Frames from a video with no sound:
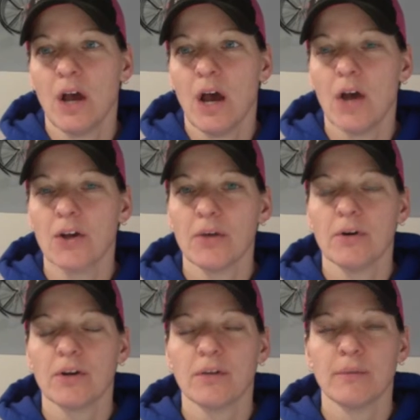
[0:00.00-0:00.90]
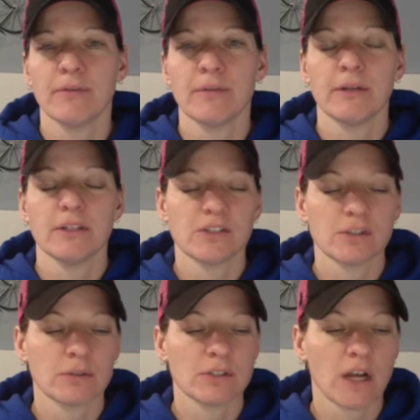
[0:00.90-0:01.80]
Okay, welcome everybody. So
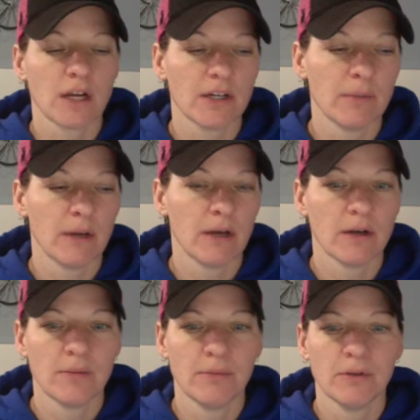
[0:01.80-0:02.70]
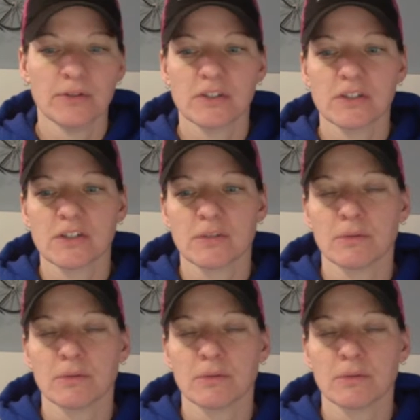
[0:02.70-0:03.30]
we're talking about immune system,